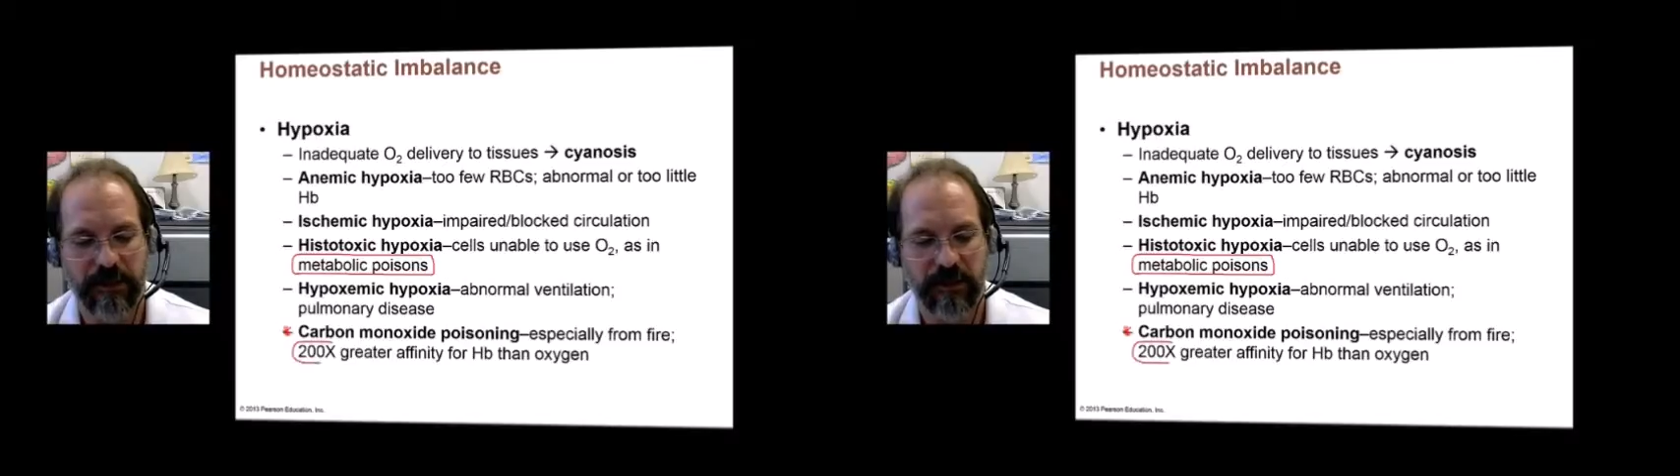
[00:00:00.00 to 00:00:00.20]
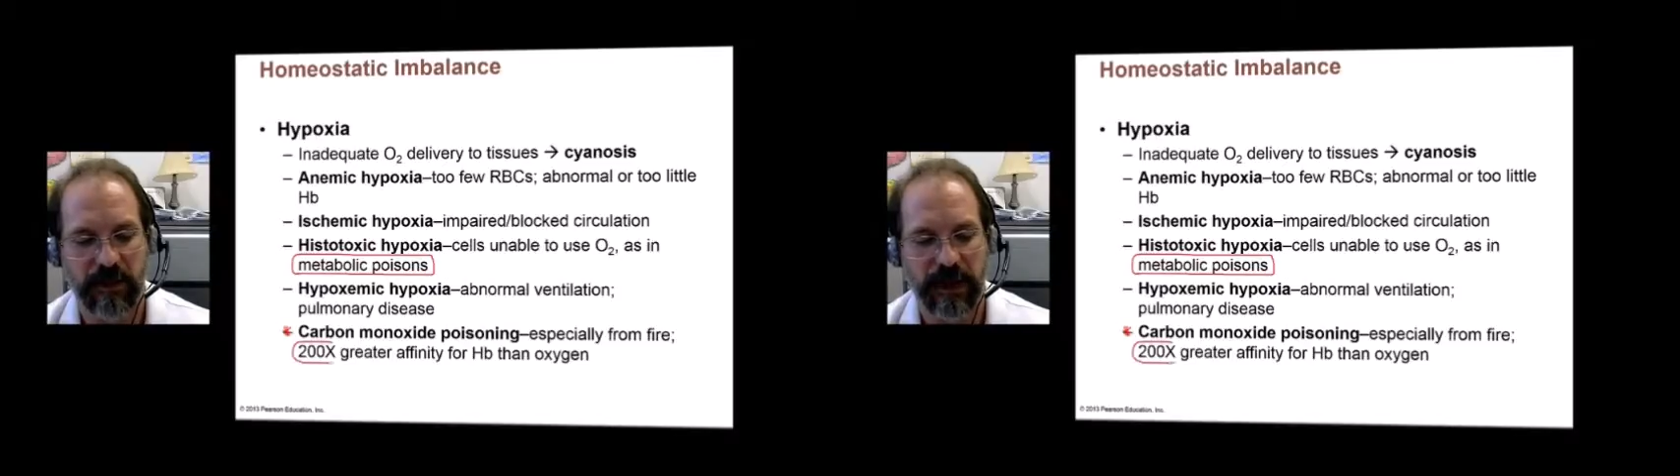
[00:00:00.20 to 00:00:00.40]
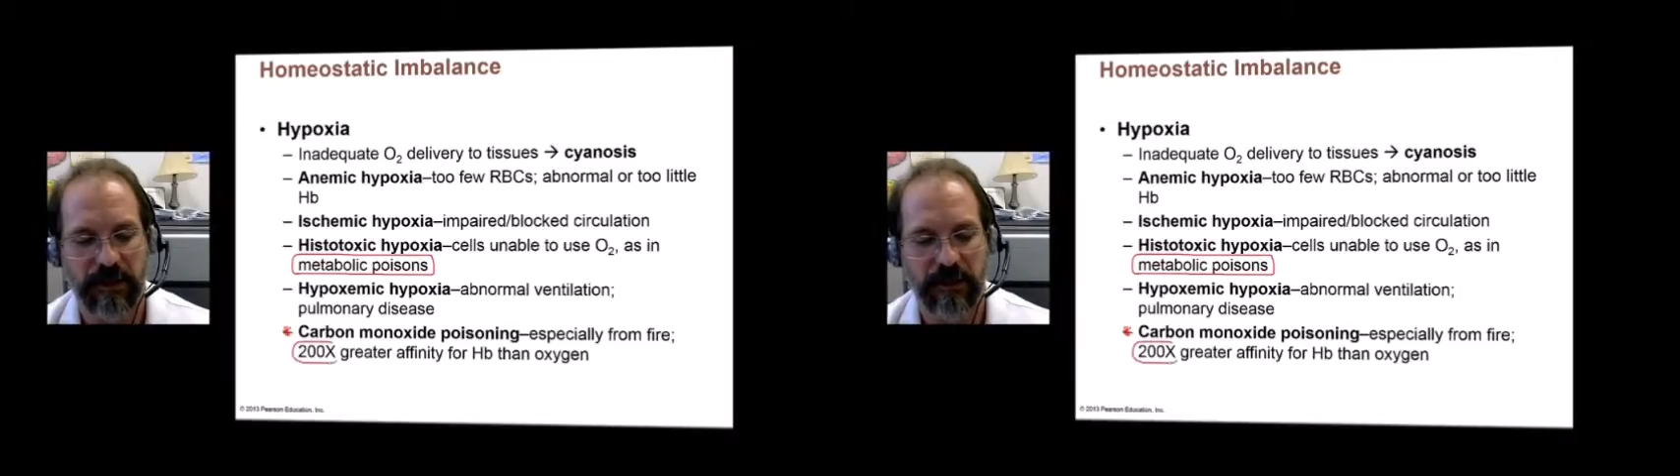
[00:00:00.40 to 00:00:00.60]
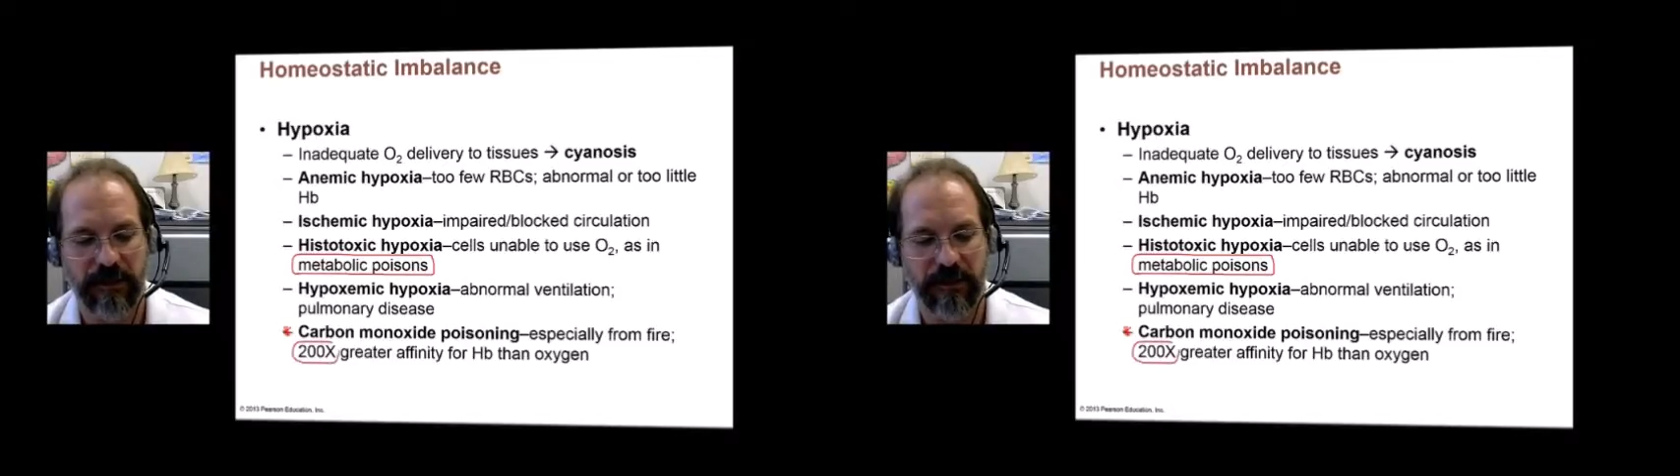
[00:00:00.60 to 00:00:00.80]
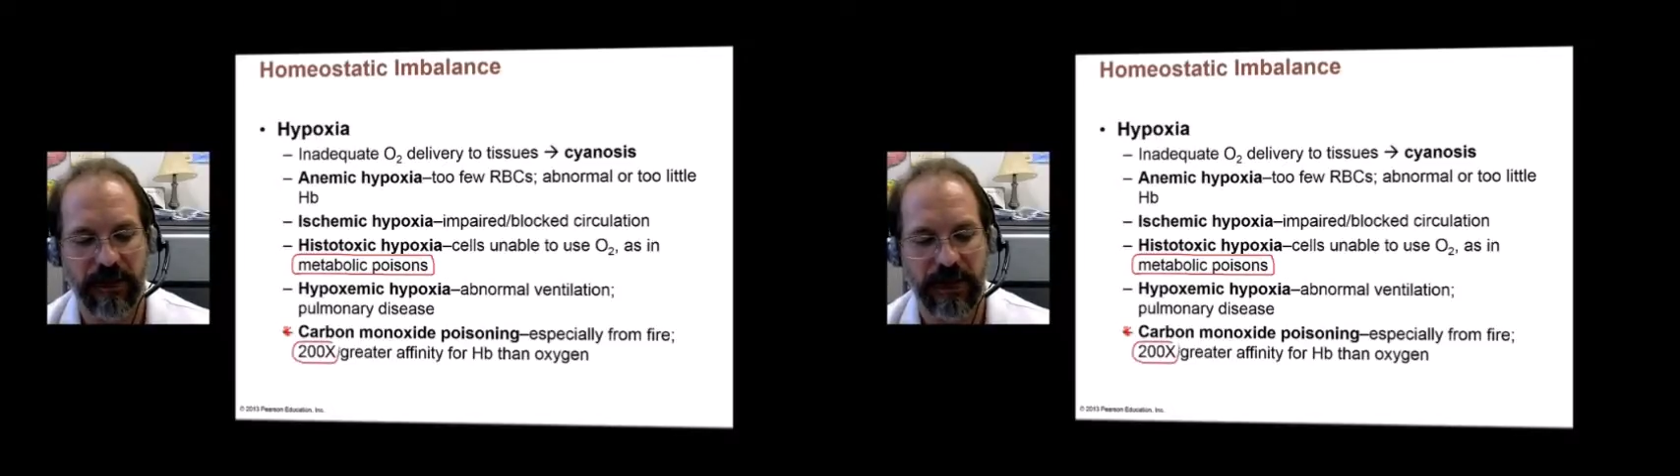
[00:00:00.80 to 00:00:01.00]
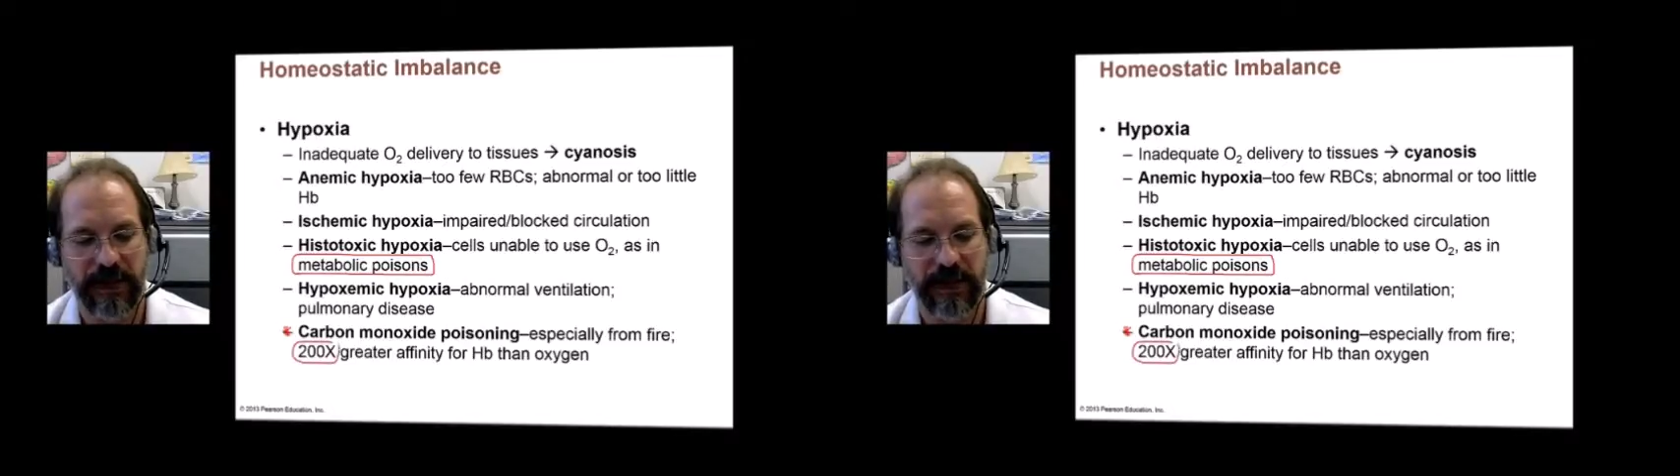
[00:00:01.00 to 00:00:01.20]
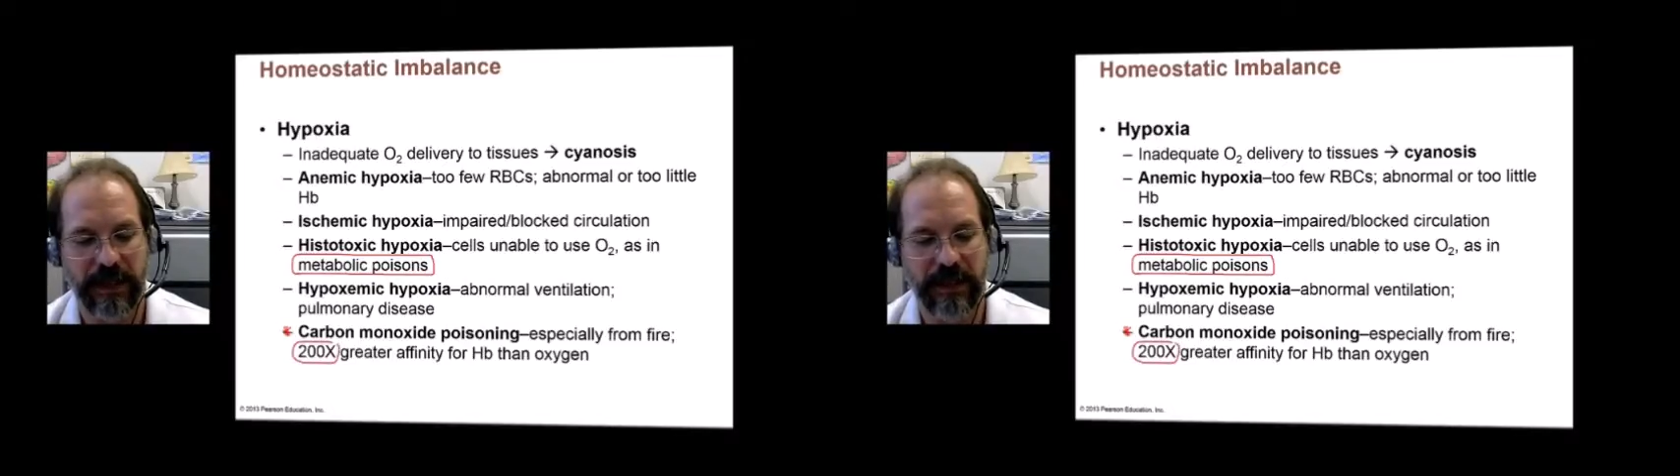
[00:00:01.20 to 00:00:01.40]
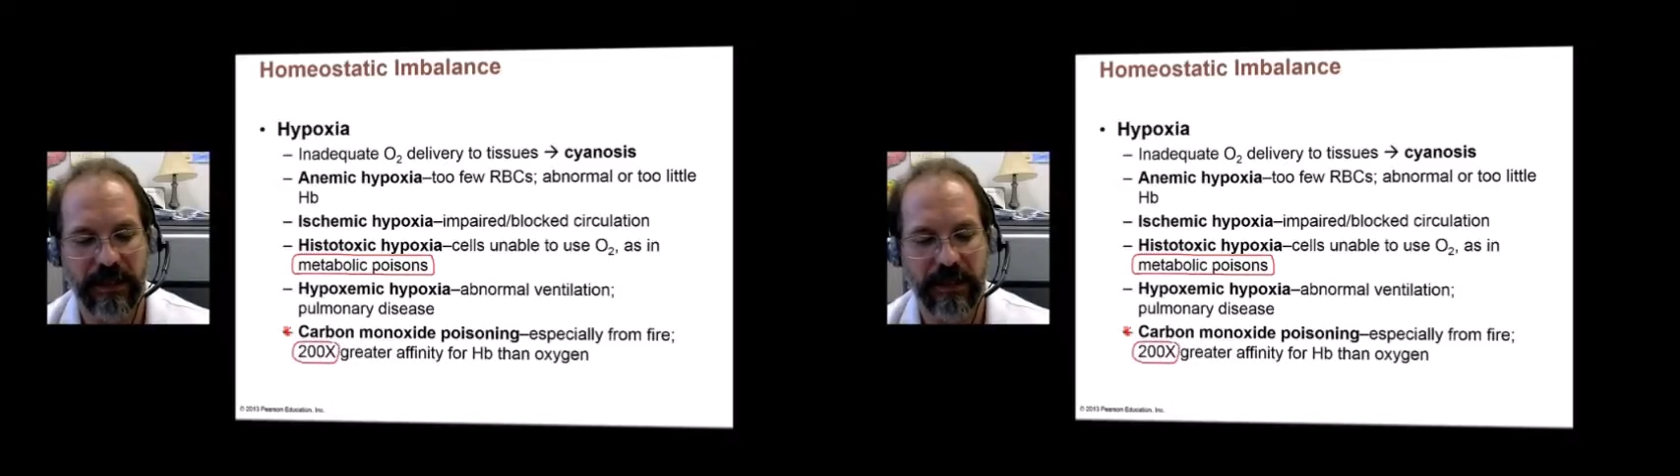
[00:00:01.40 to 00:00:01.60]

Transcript: greater affinity